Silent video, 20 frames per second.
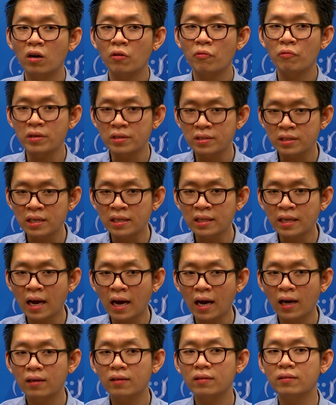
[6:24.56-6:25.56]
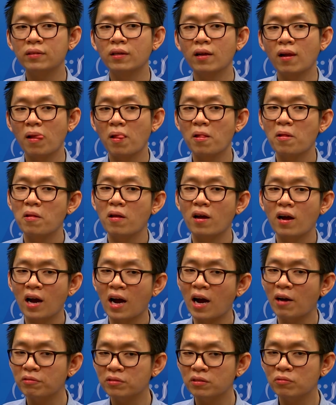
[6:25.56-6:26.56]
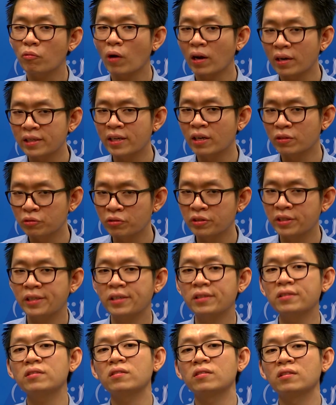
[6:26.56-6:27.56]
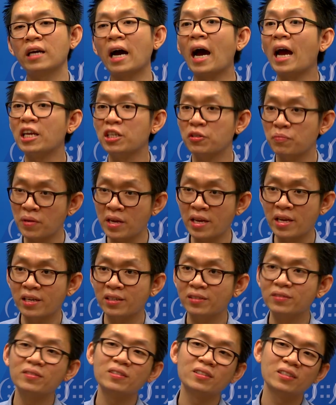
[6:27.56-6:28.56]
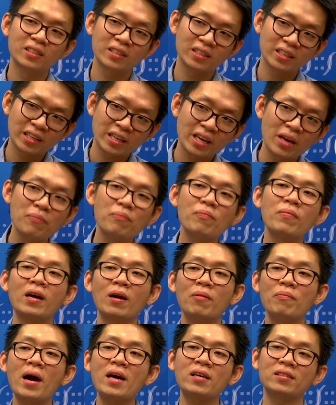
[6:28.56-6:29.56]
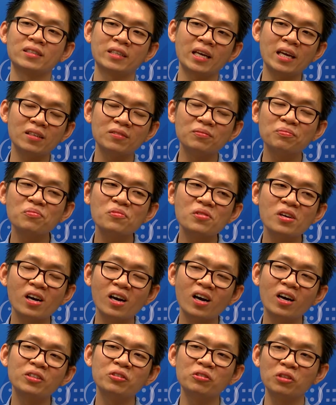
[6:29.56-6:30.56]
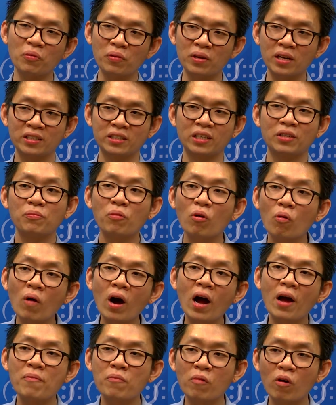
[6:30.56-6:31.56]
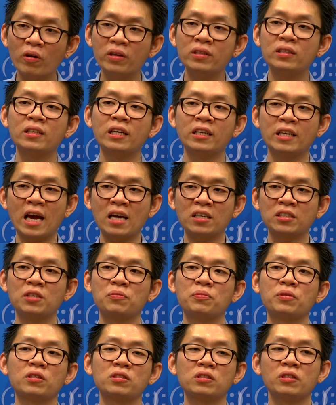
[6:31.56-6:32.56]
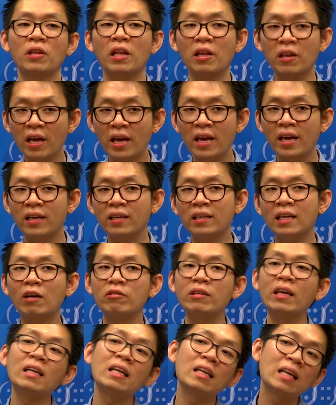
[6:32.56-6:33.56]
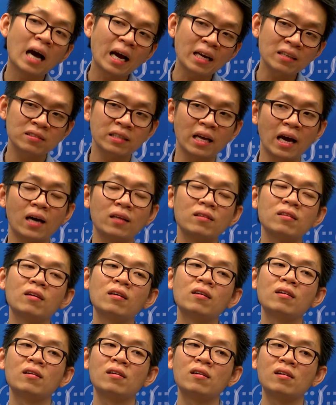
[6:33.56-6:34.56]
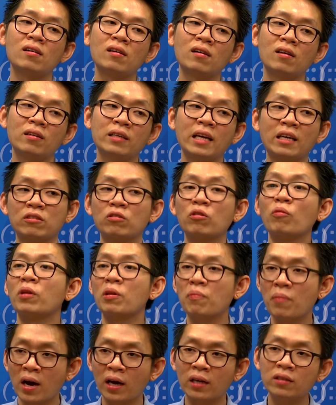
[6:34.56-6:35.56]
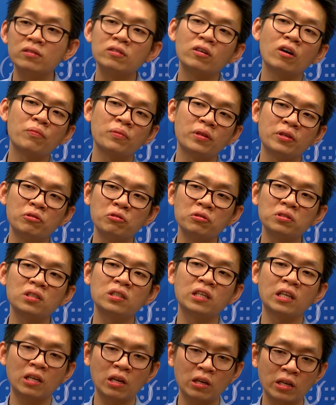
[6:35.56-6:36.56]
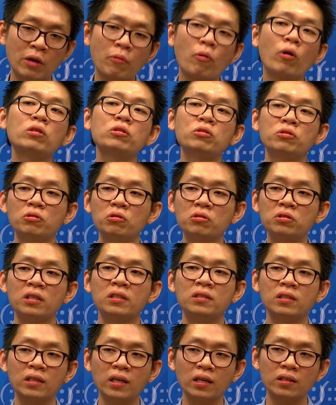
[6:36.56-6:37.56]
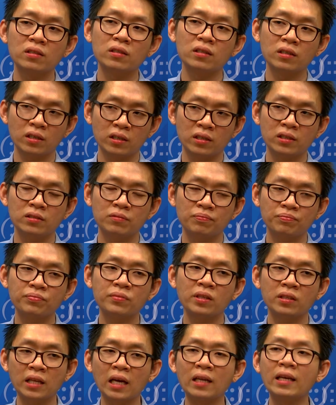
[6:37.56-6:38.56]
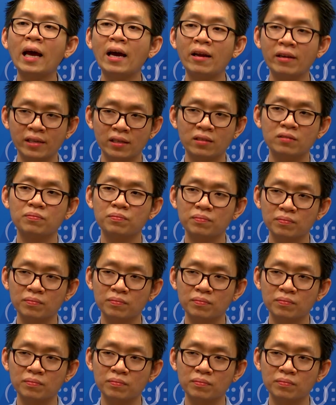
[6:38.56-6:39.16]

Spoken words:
we see that after 1 year, 2 years, the ISP come back again to the village and provide more internet access, because now they realize that there's a lot of demand of the user that they want to use internet in that area.